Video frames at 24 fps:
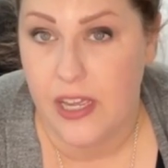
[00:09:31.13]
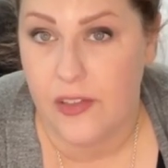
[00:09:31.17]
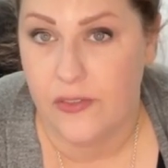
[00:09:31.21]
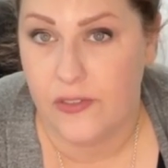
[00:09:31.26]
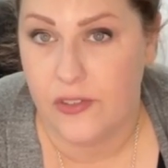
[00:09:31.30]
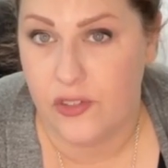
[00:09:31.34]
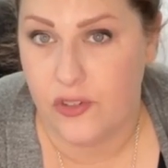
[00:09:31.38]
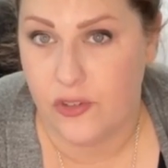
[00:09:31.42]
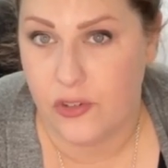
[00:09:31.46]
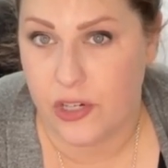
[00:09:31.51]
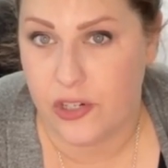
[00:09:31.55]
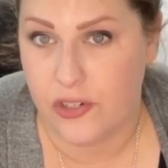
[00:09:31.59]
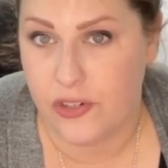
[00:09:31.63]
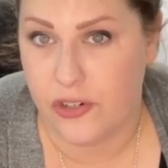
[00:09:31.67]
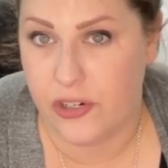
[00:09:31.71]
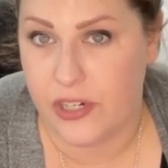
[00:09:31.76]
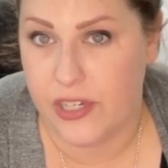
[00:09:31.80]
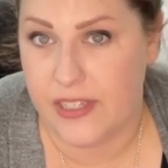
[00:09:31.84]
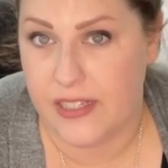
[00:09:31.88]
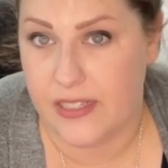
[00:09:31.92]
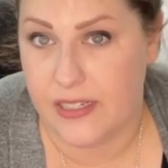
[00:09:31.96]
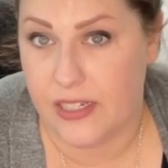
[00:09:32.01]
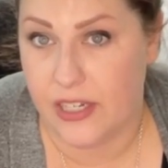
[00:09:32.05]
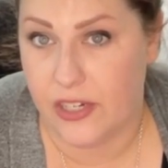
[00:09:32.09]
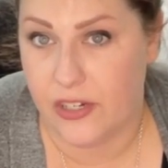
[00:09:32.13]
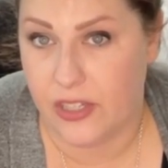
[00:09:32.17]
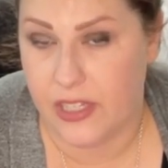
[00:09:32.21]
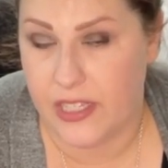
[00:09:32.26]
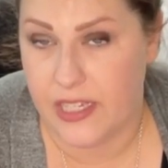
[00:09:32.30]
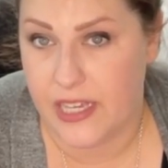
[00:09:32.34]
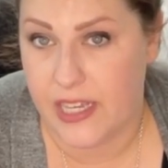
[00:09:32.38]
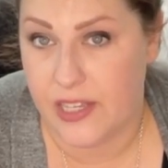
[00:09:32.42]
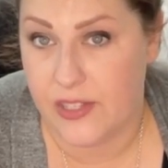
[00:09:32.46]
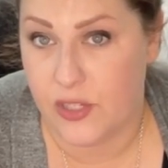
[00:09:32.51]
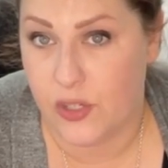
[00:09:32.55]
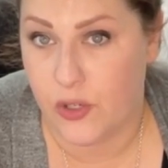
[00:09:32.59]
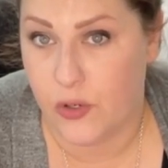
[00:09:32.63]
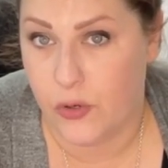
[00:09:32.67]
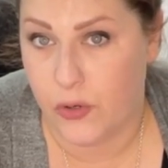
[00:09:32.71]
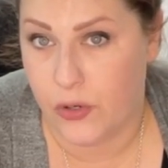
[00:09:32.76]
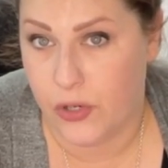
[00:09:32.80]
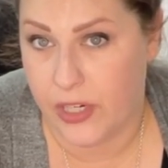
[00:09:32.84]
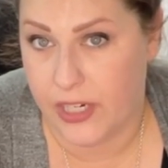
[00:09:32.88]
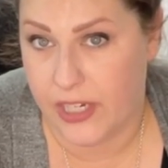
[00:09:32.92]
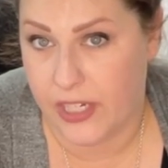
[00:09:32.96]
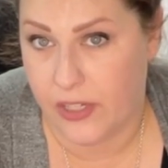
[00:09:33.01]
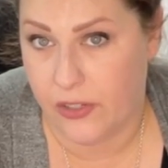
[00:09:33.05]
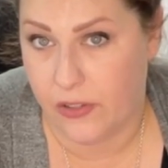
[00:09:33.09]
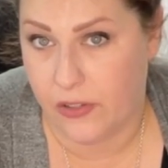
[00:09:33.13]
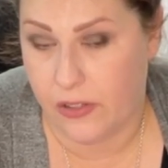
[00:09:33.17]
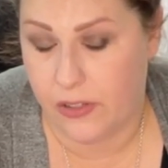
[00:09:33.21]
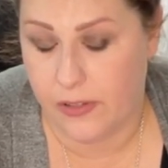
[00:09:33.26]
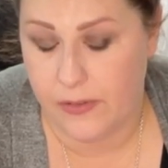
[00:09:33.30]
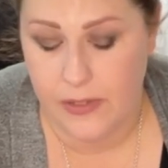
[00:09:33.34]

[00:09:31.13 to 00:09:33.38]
the structure isn't nearly as critical.